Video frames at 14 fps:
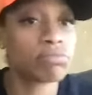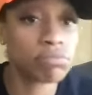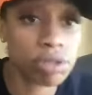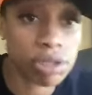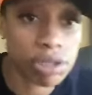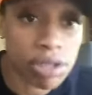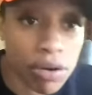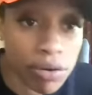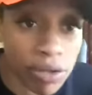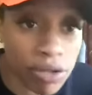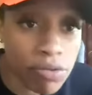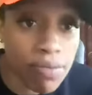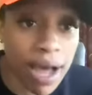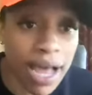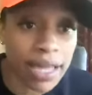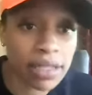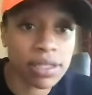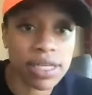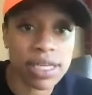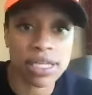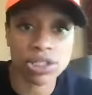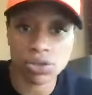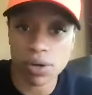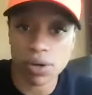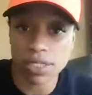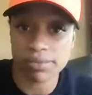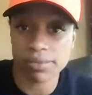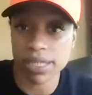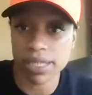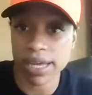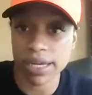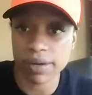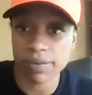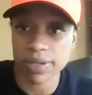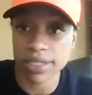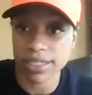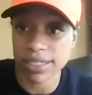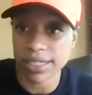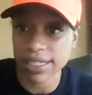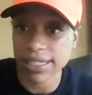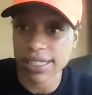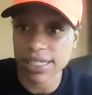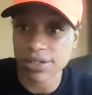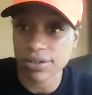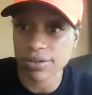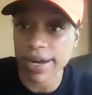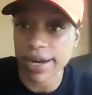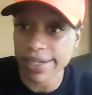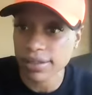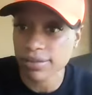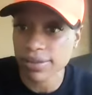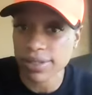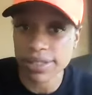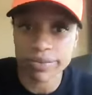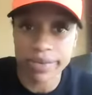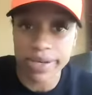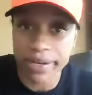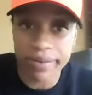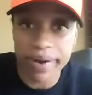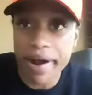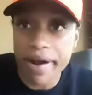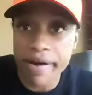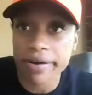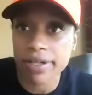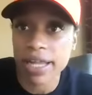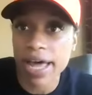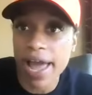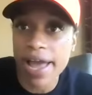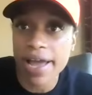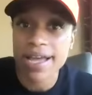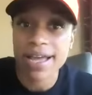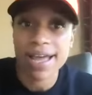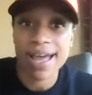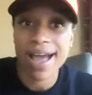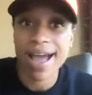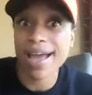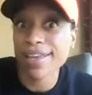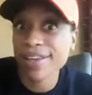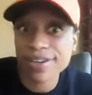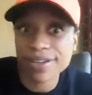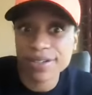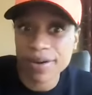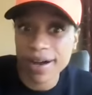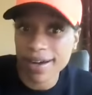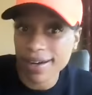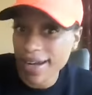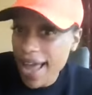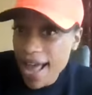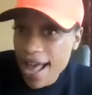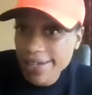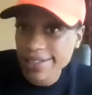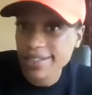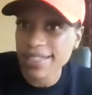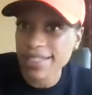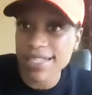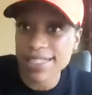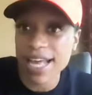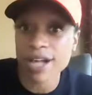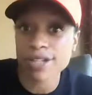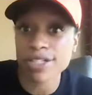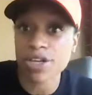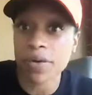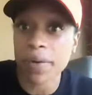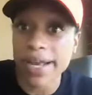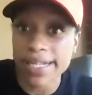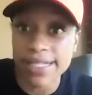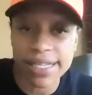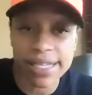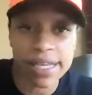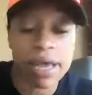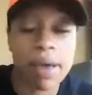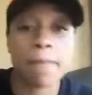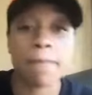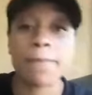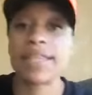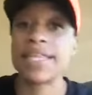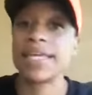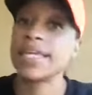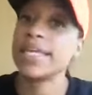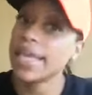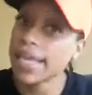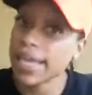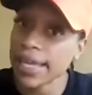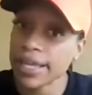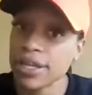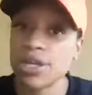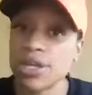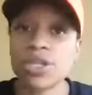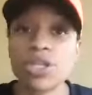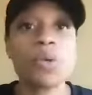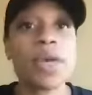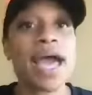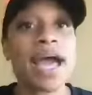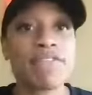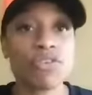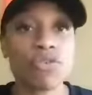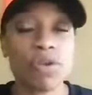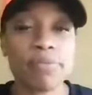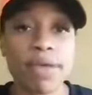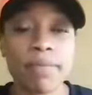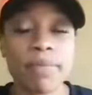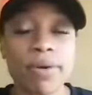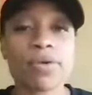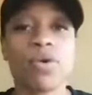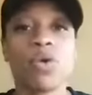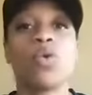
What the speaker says: So you might look at yours and be like, now, goodness, great. What in the world? Like, how are you going to do all that? That sounds crazy. But then again, you have to remember,